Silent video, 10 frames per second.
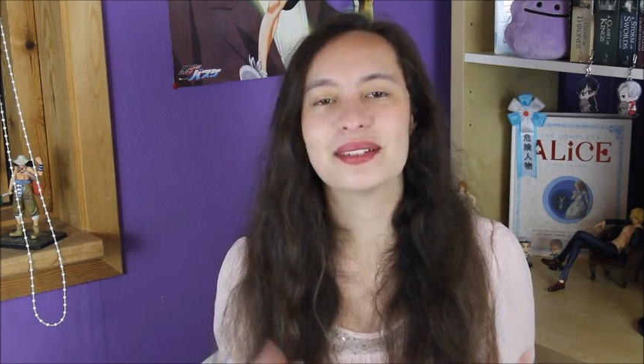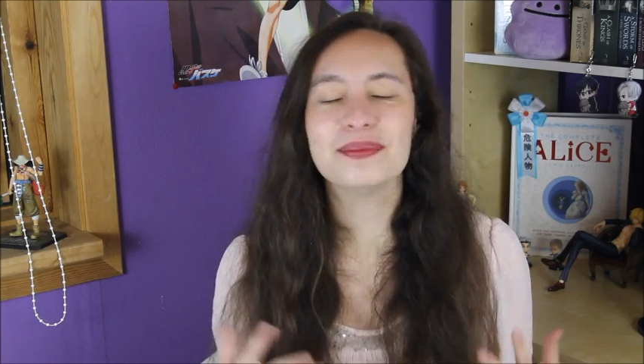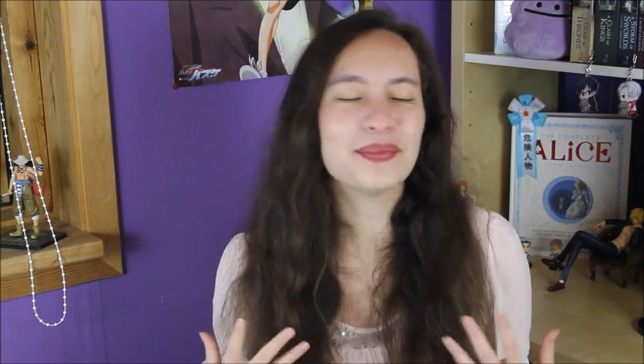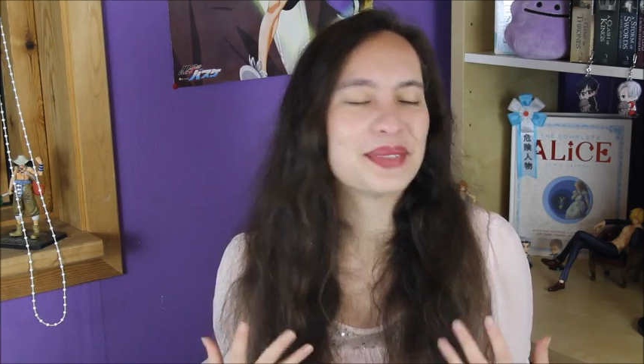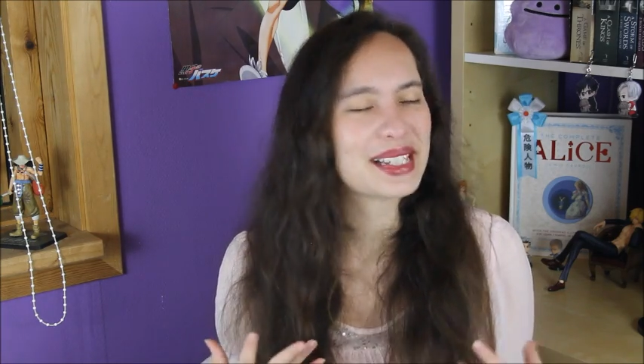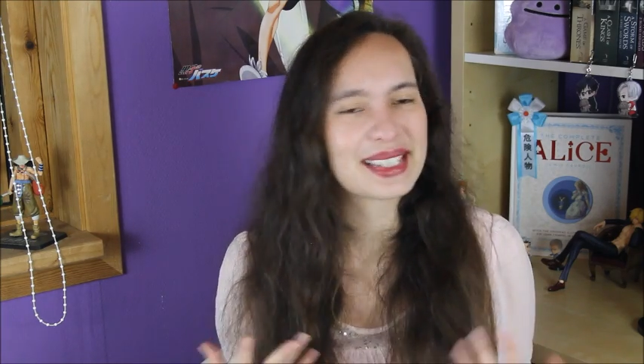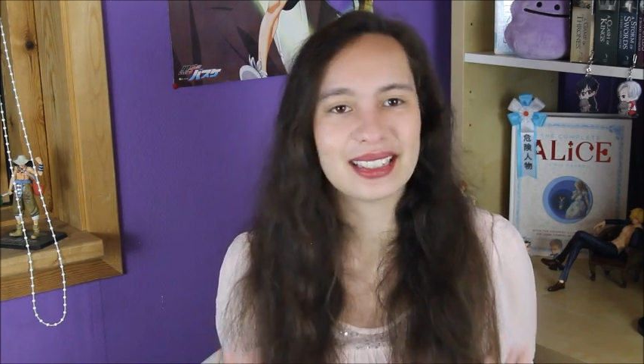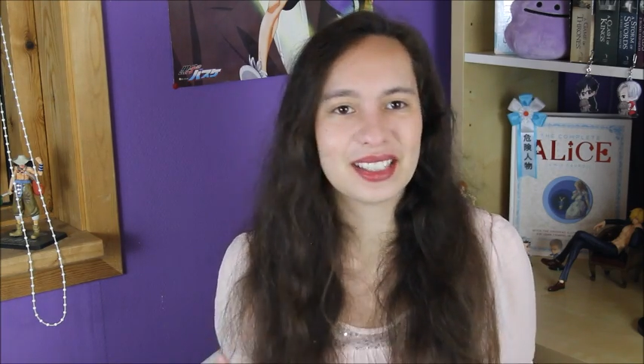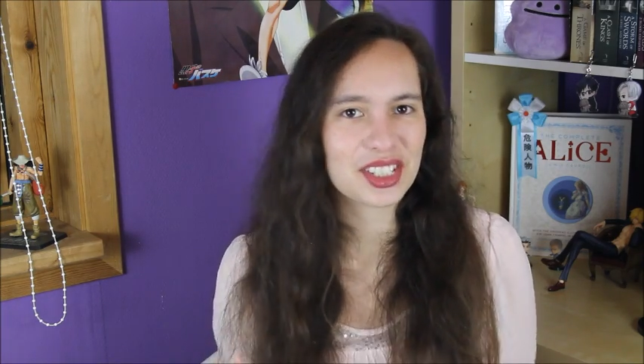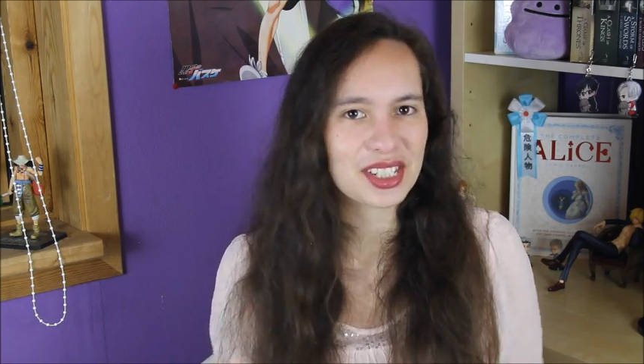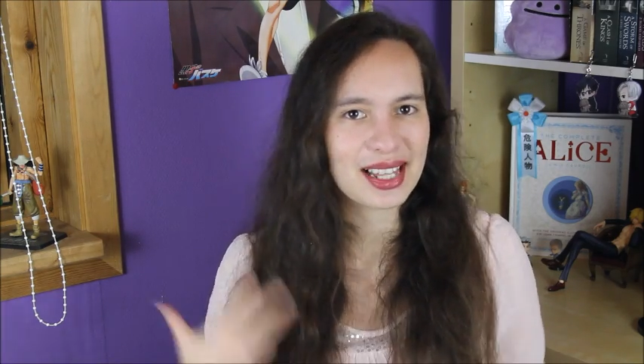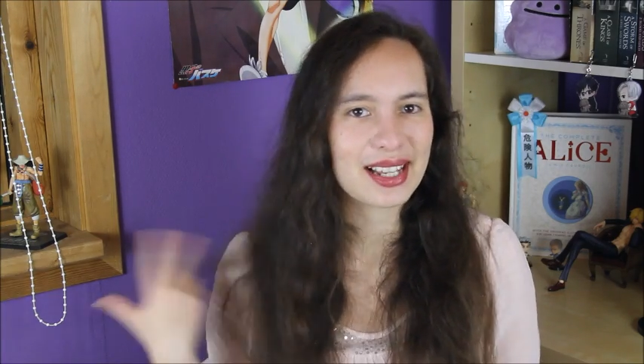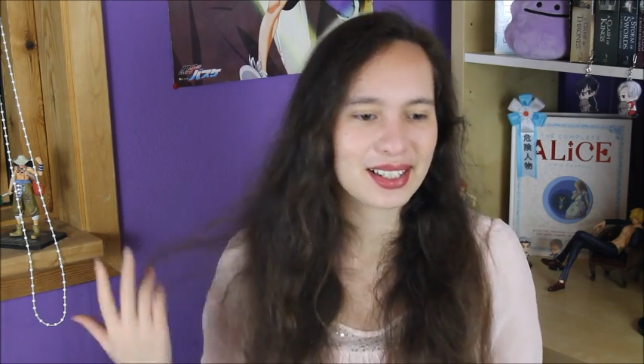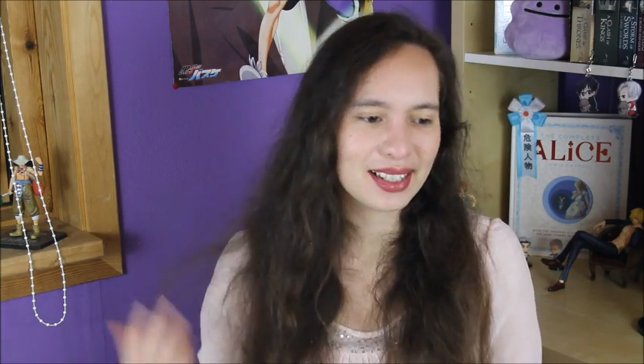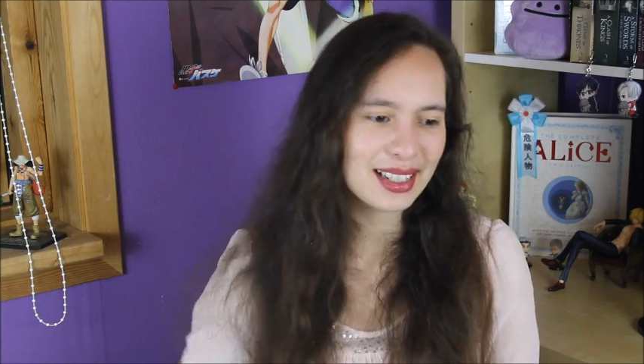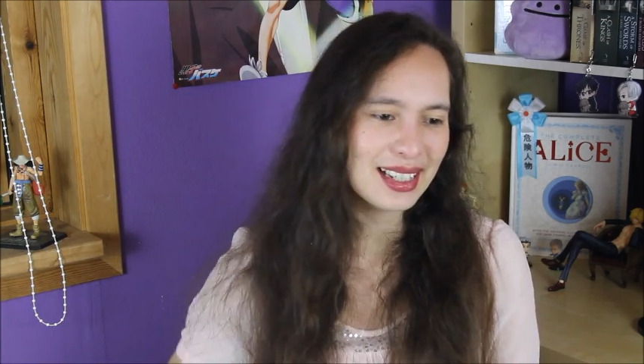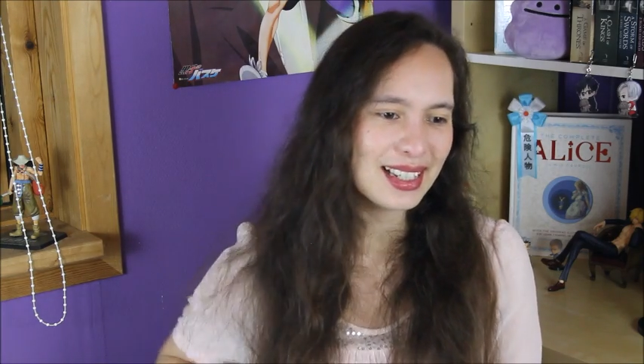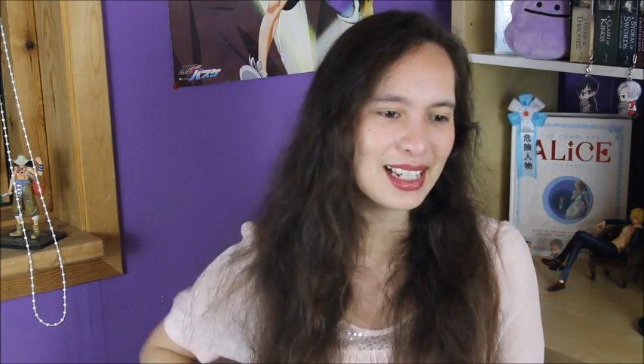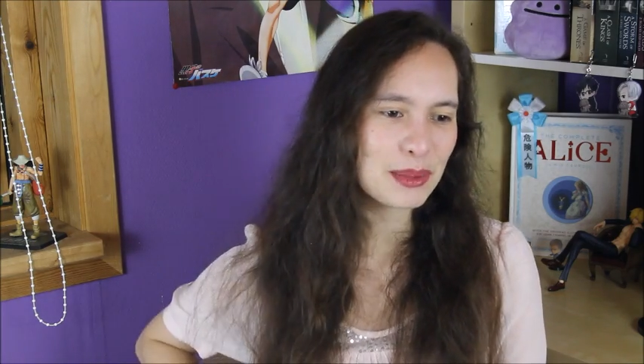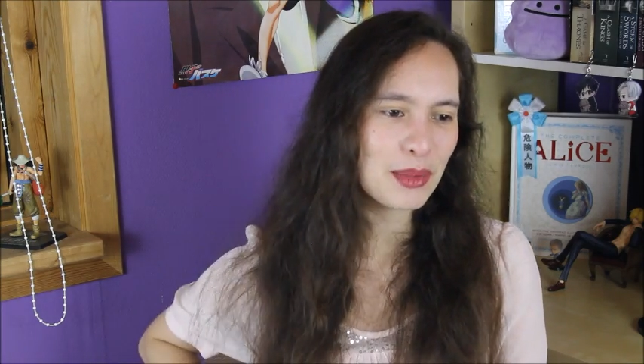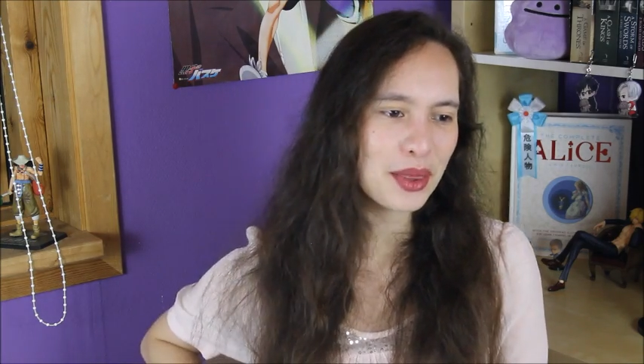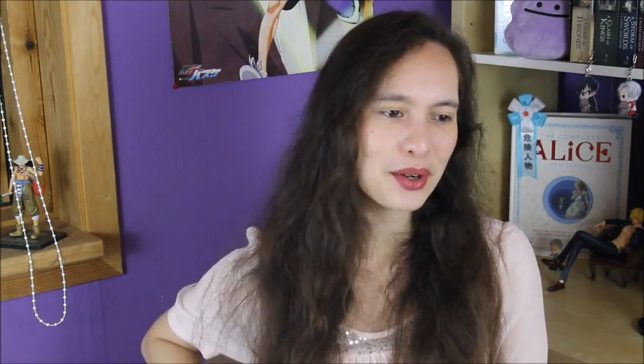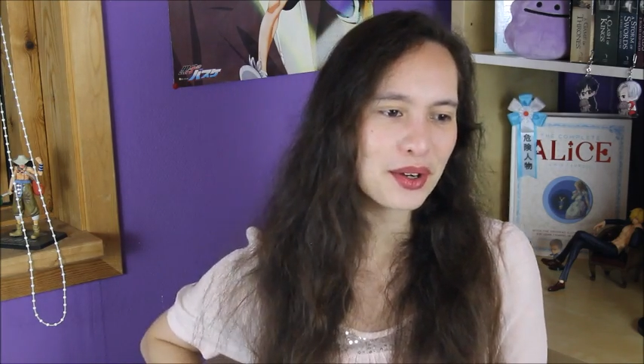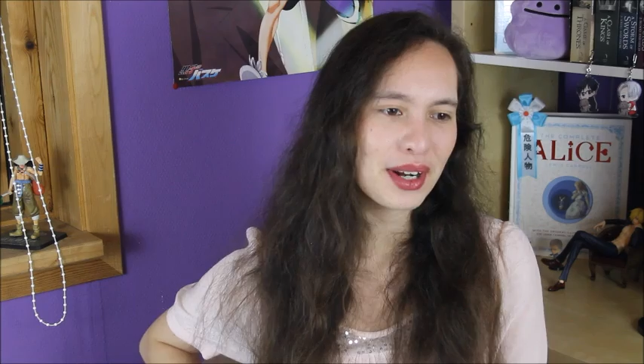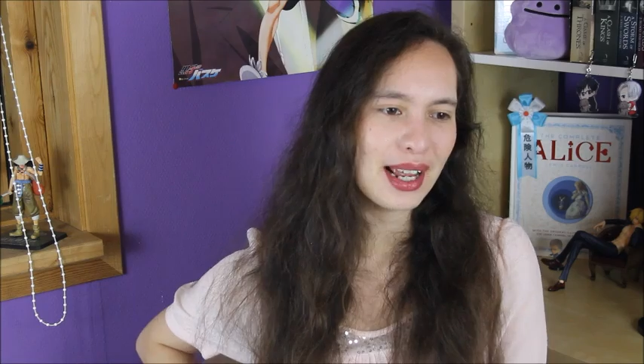this is delicious, like his mother.